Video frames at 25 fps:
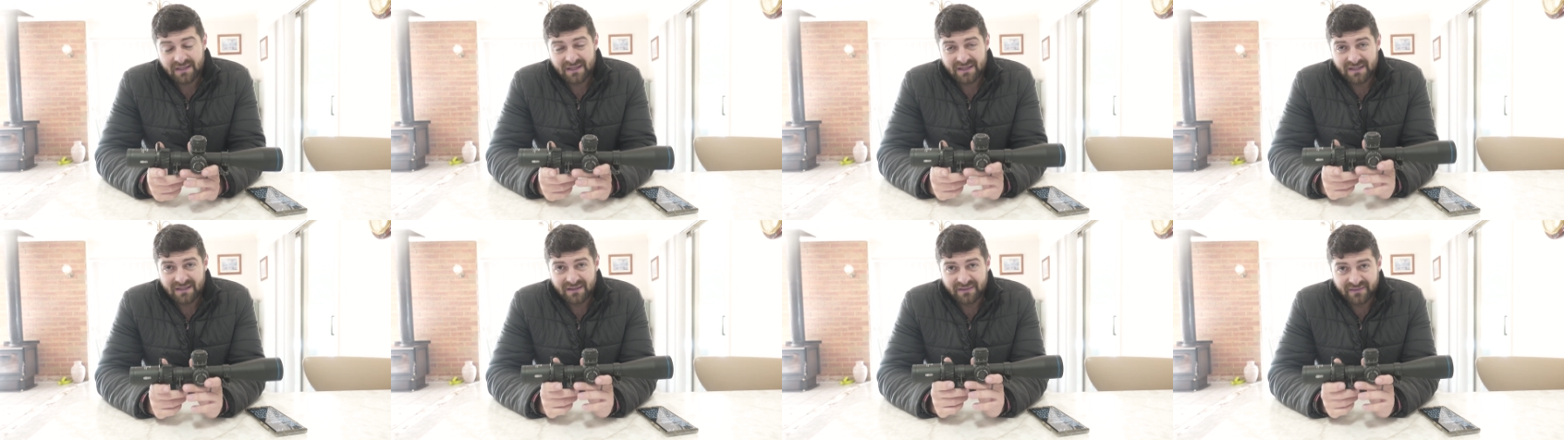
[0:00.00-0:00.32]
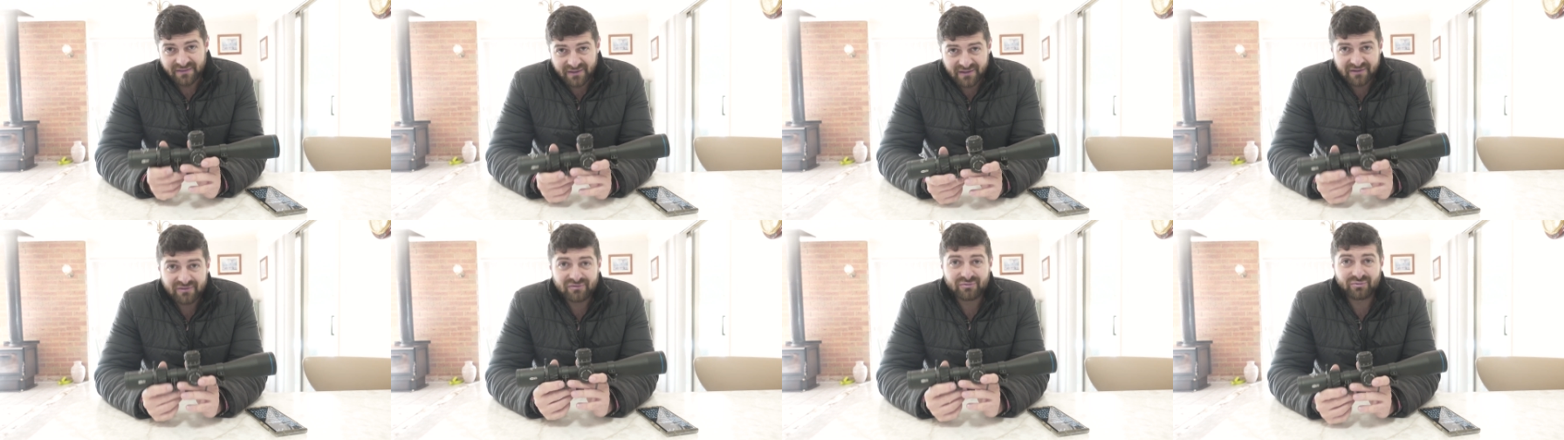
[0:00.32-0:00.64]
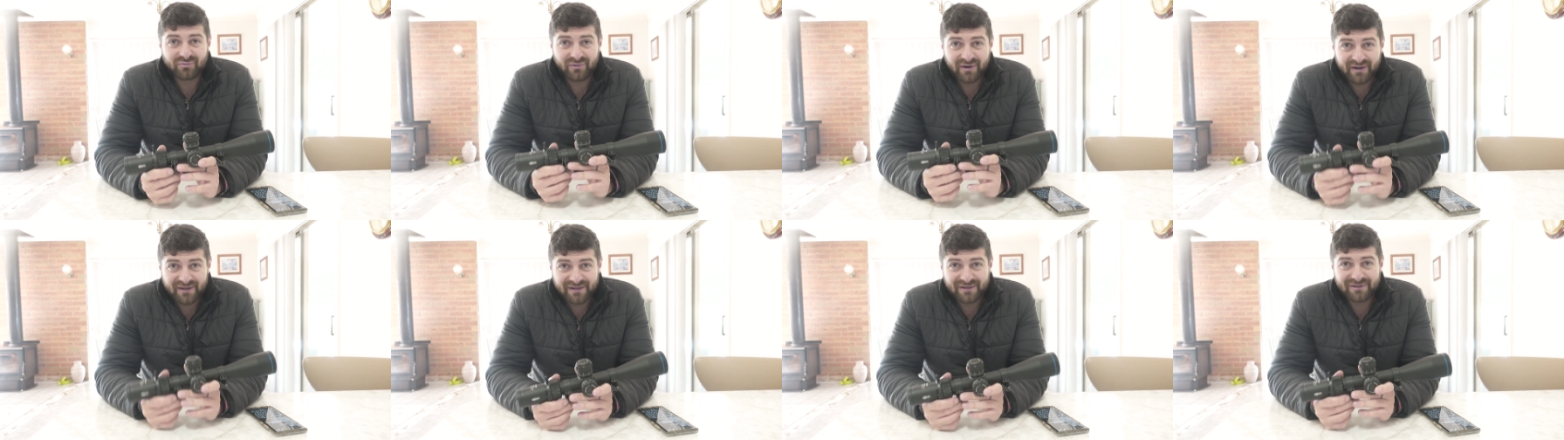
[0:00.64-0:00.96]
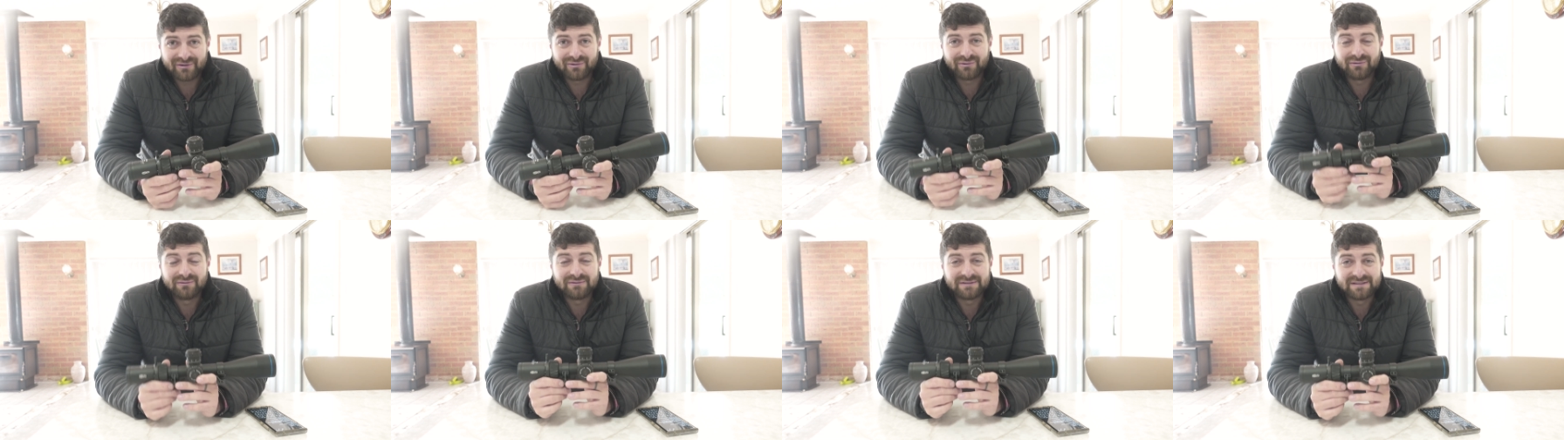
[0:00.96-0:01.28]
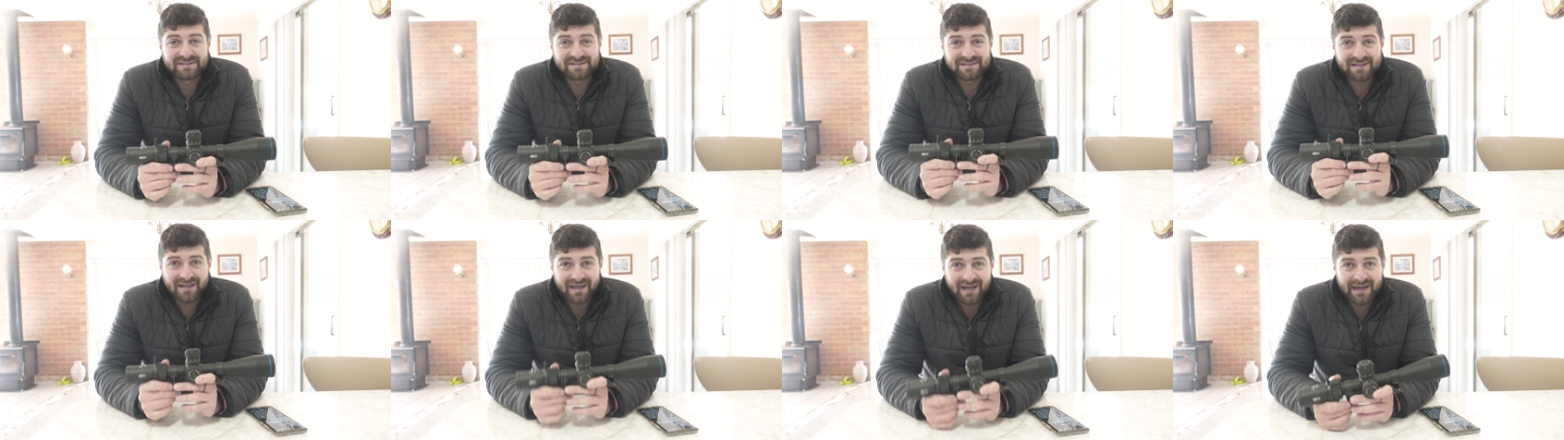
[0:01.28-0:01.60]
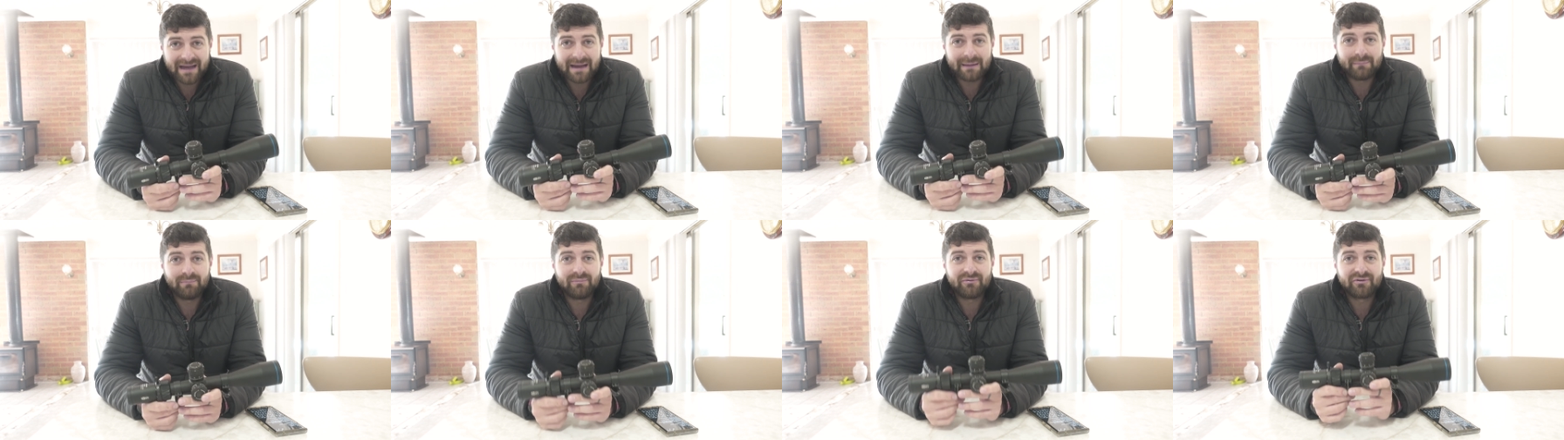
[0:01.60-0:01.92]
This reticle is
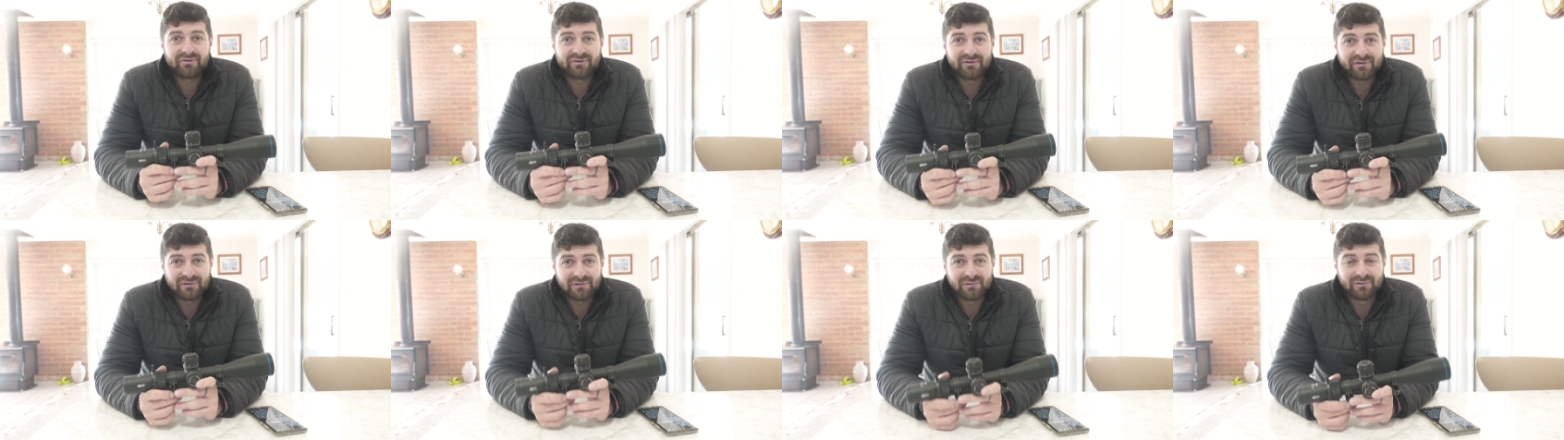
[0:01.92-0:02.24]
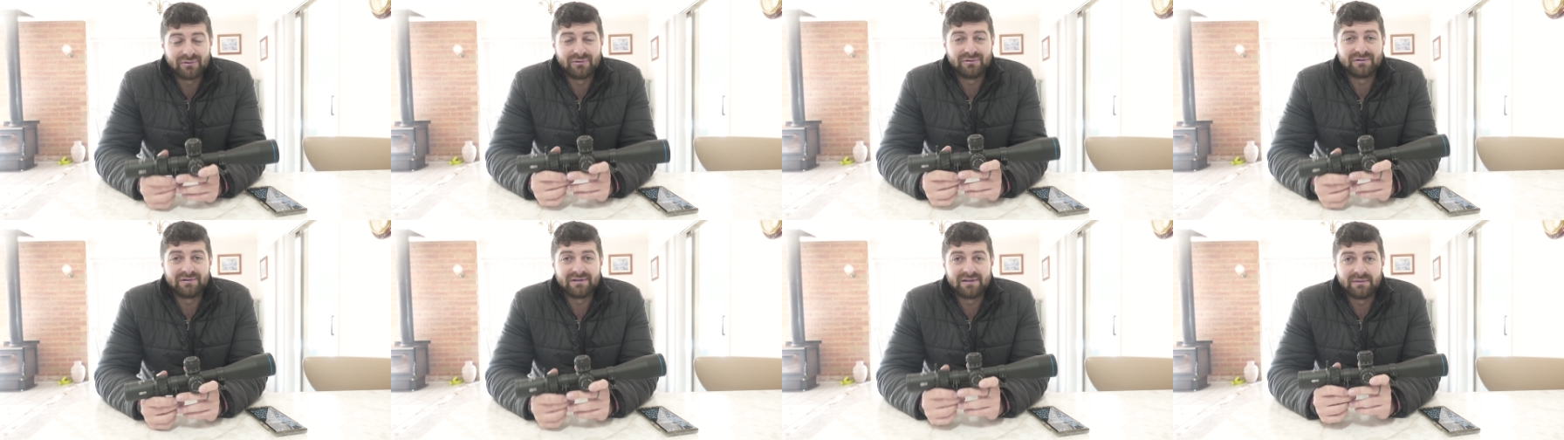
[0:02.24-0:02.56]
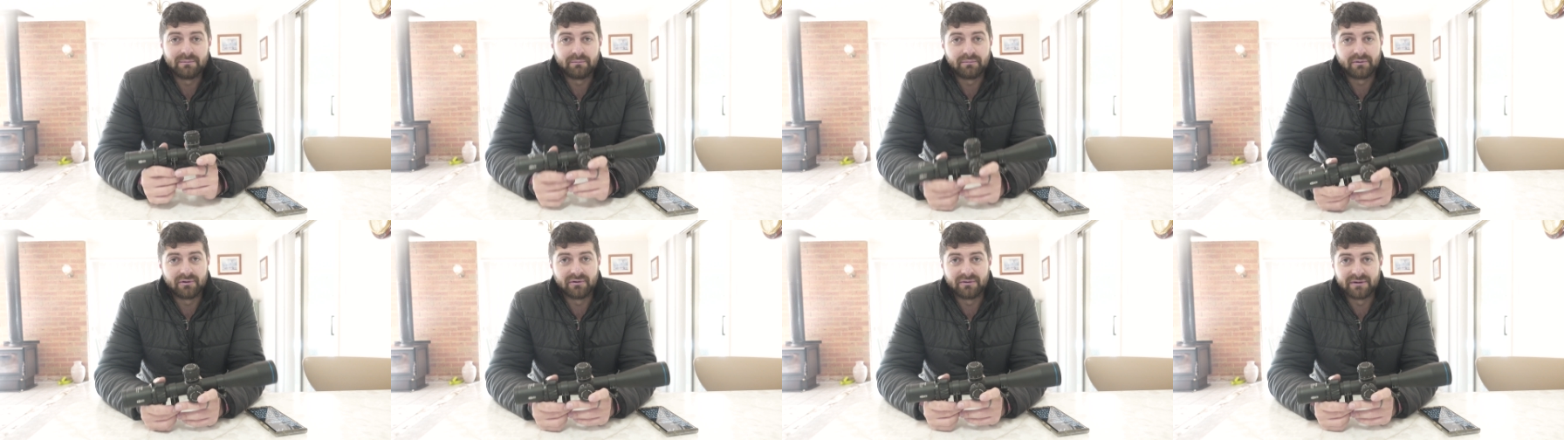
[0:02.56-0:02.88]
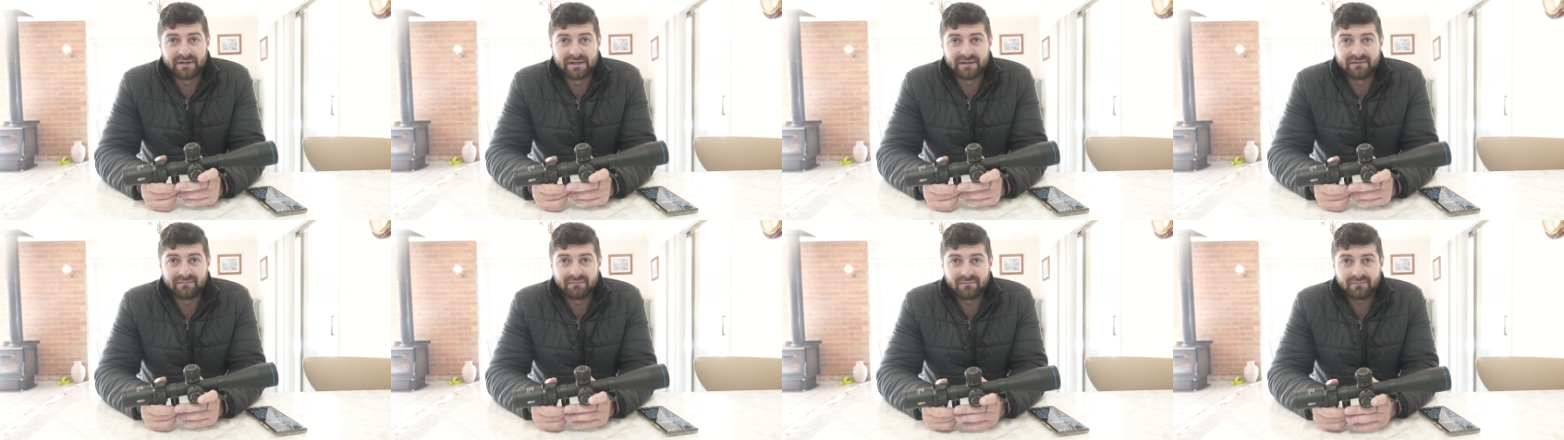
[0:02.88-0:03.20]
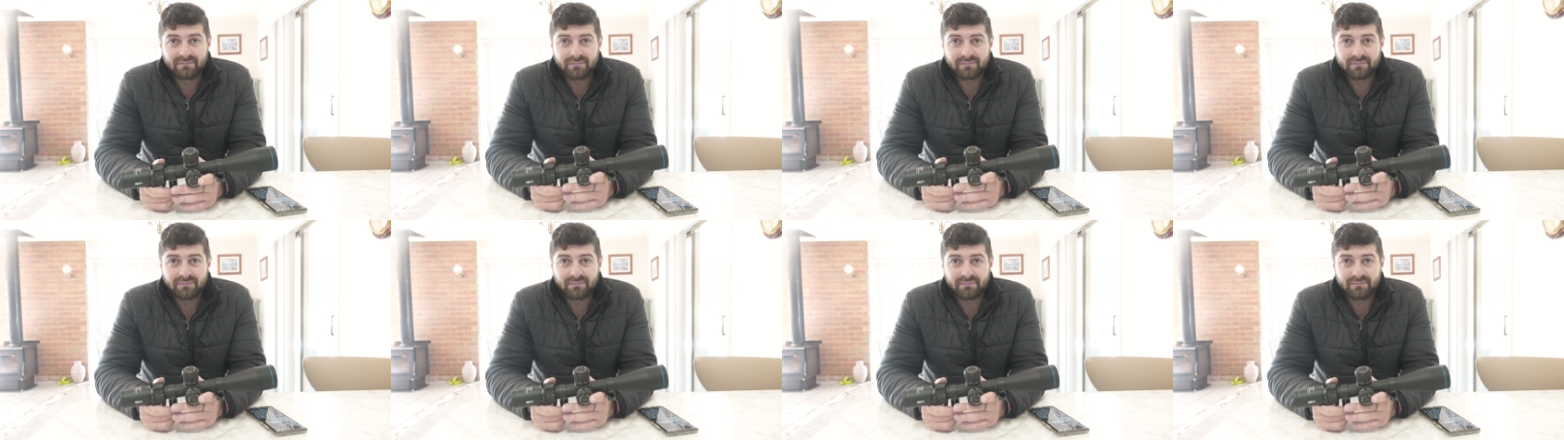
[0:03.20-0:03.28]
absolutely brilliant.